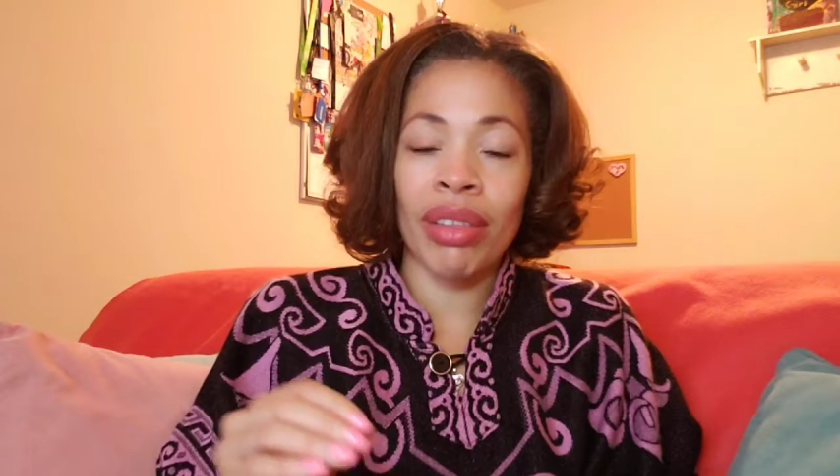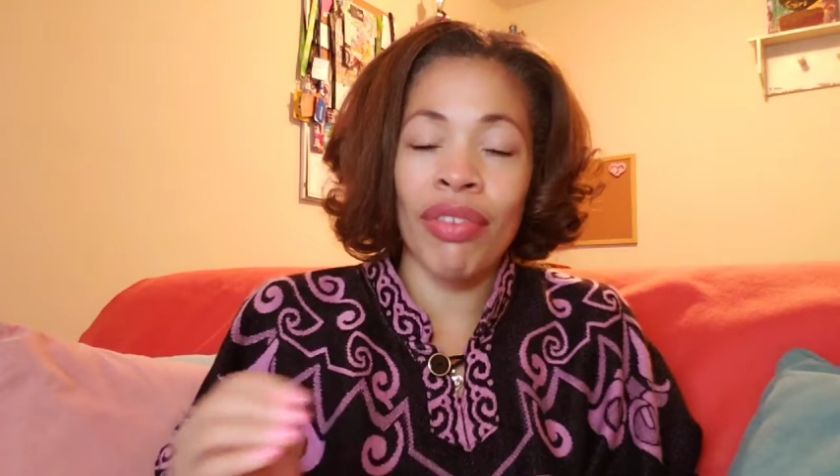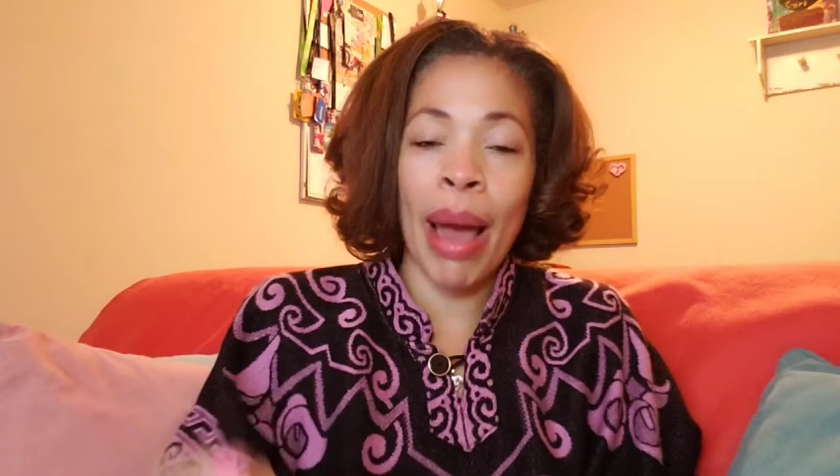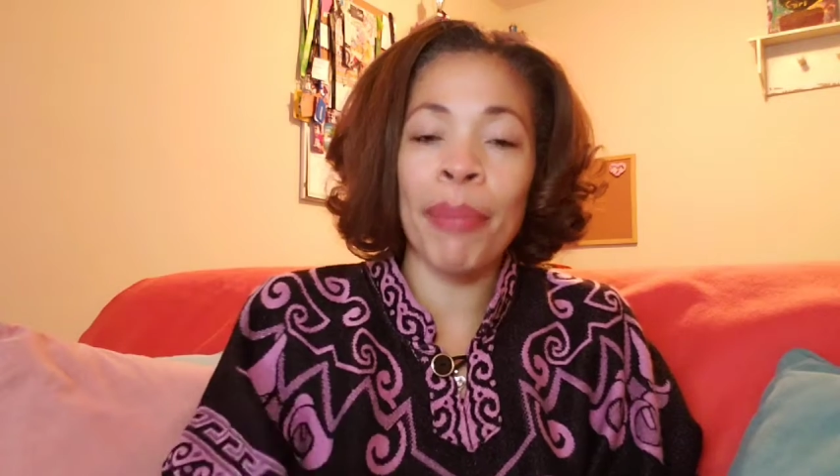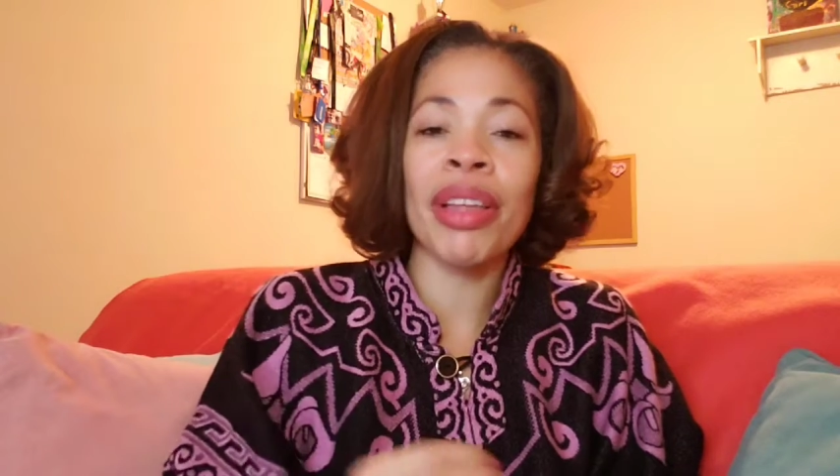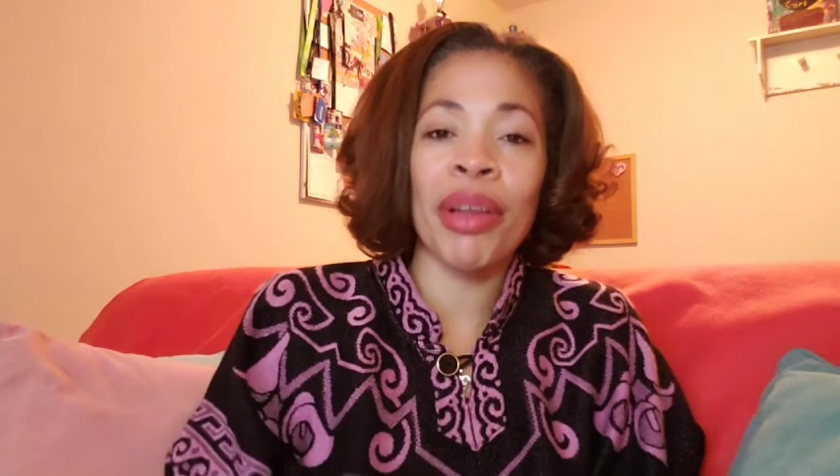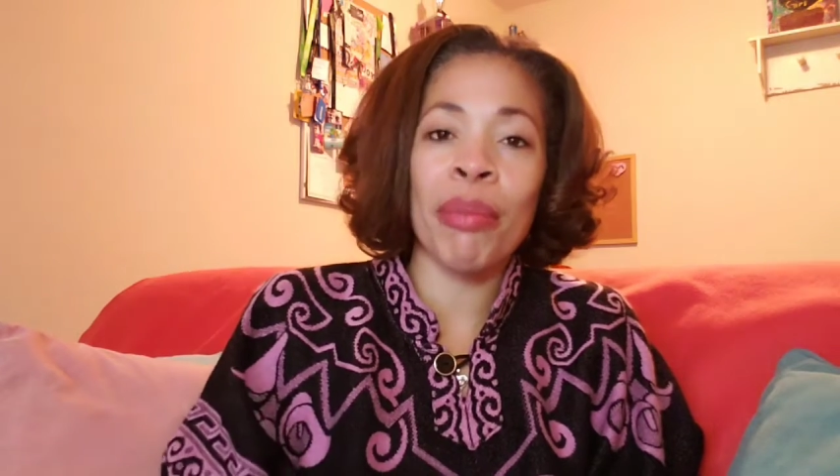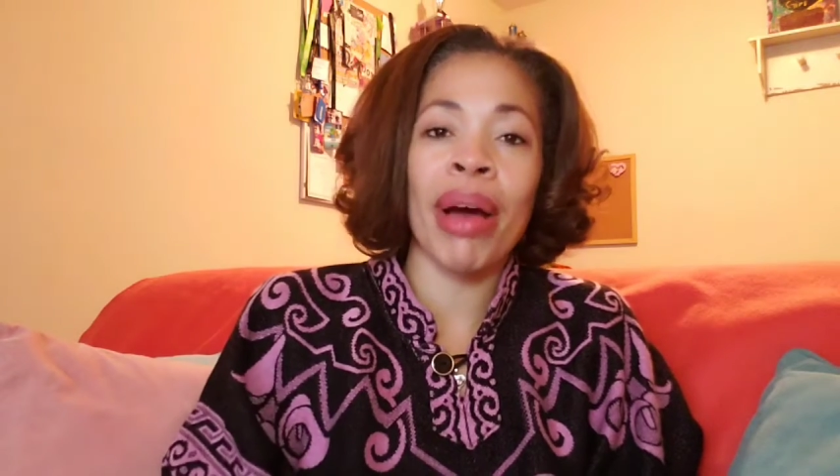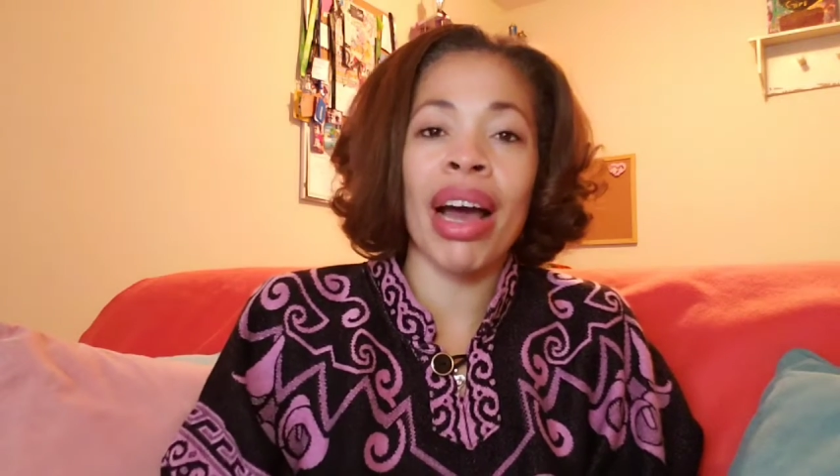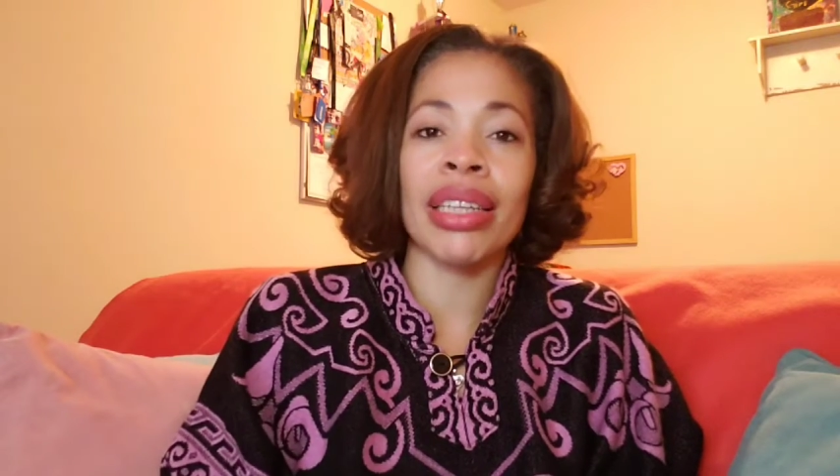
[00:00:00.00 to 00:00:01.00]
wrapping their
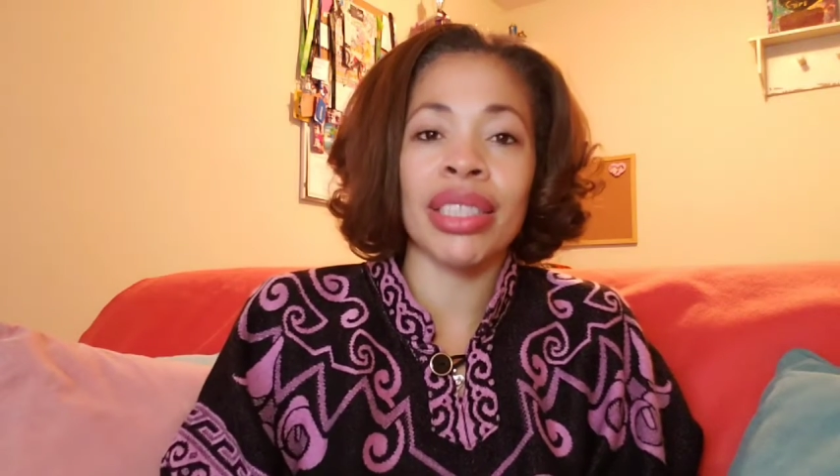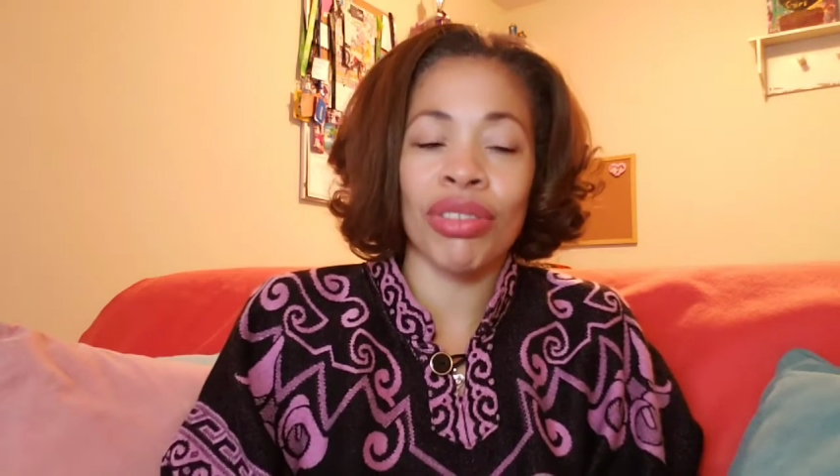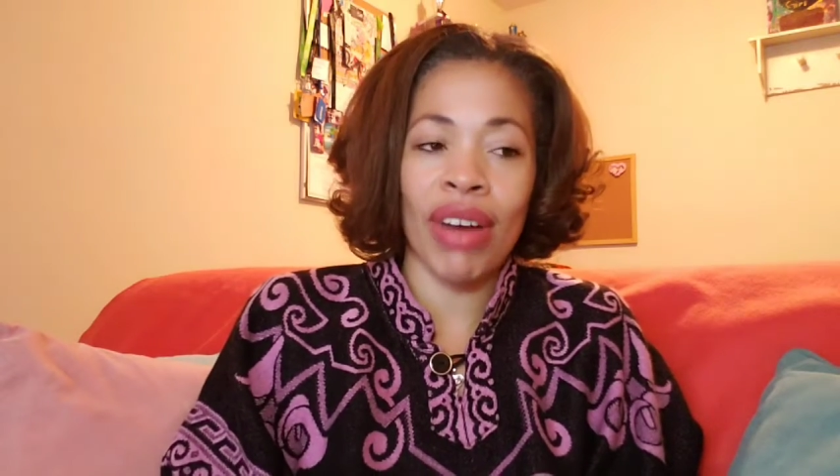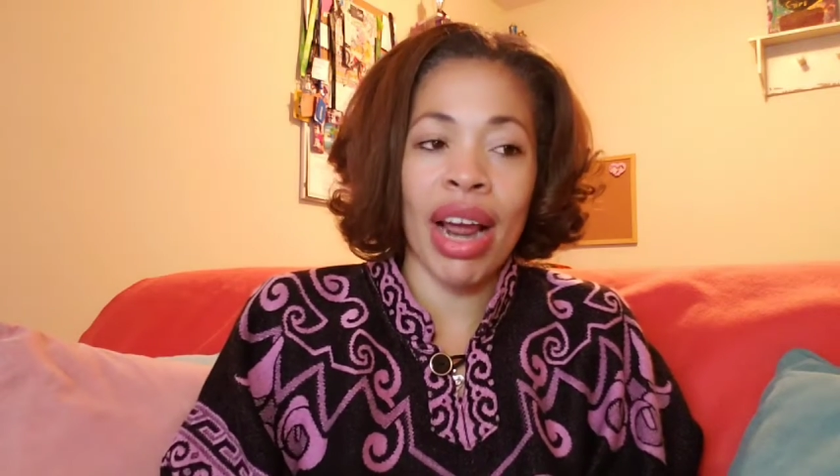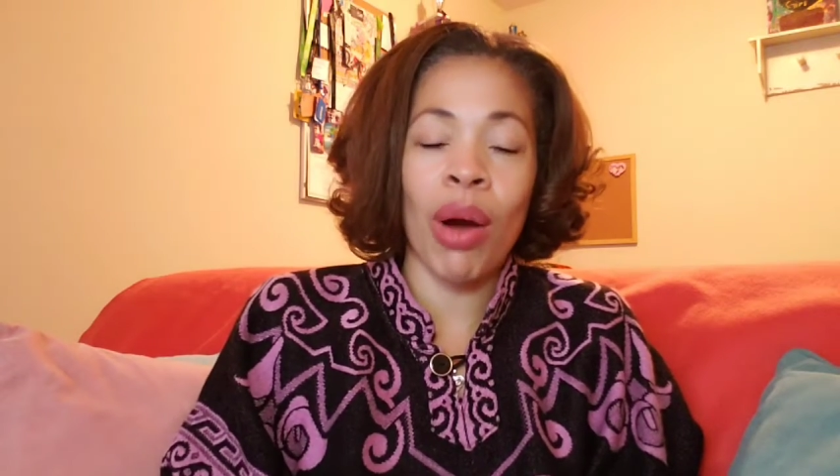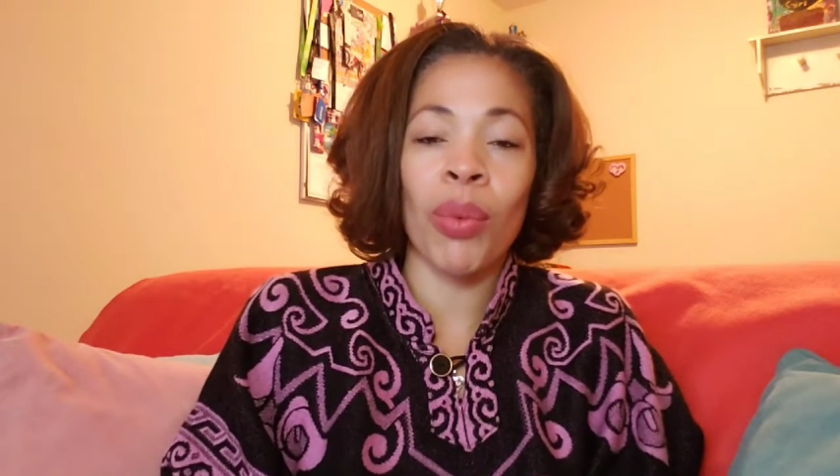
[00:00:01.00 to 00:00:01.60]
minds around